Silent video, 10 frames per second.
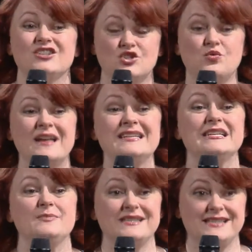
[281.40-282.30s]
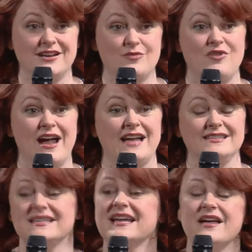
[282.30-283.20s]
20% of
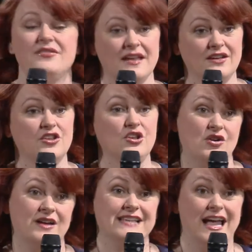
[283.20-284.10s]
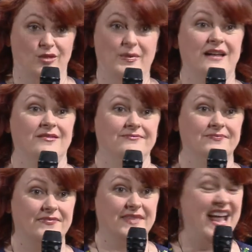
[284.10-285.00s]
brands think that you guys are helping. They